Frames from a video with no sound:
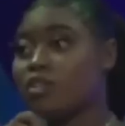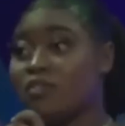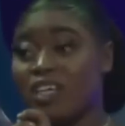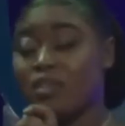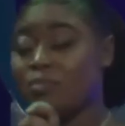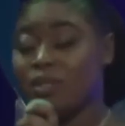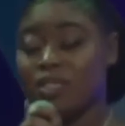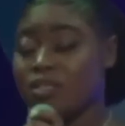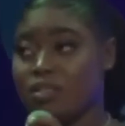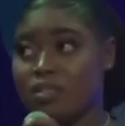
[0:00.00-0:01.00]
Giovanni,
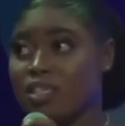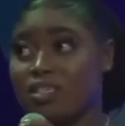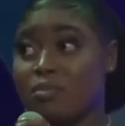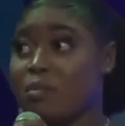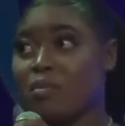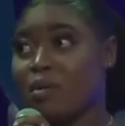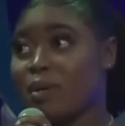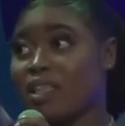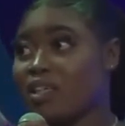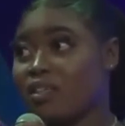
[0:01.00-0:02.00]
please, this baby
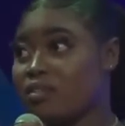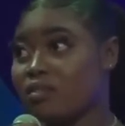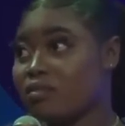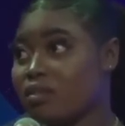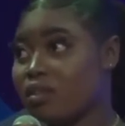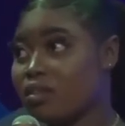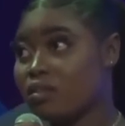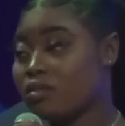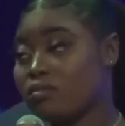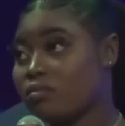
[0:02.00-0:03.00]
mama thing. Like,
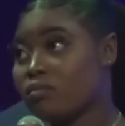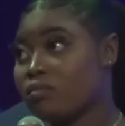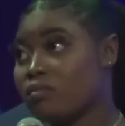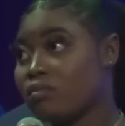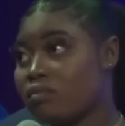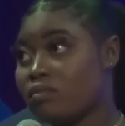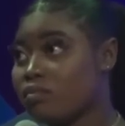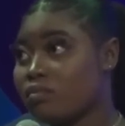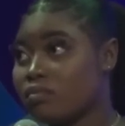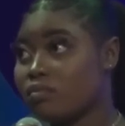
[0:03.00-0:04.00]
you don't,
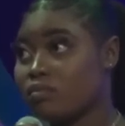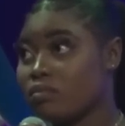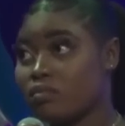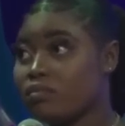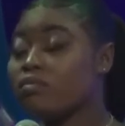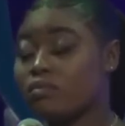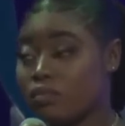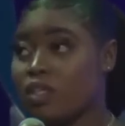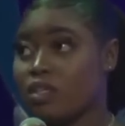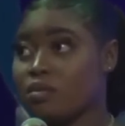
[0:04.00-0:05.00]
it's complicated, eh?
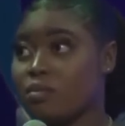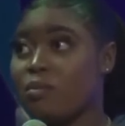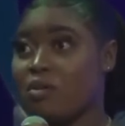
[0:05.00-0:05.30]
Yes,